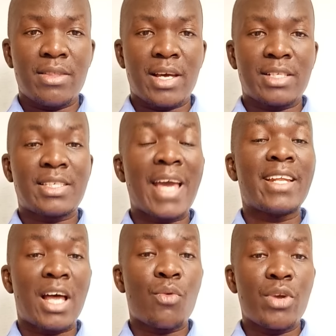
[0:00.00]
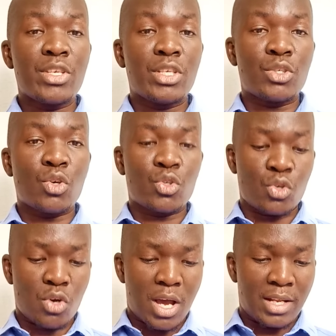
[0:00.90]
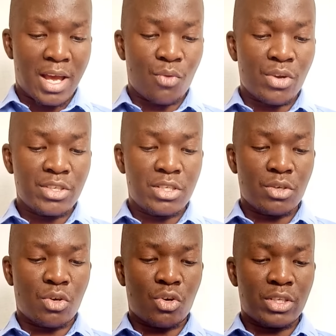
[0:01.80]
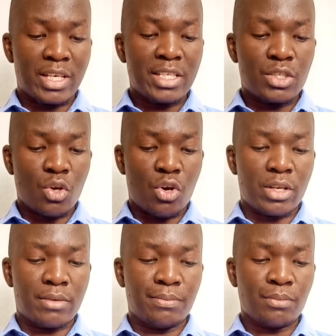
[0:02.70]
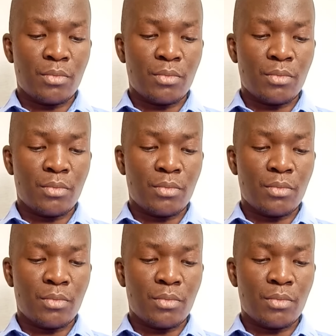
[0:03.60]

that sign language is also a language on its own.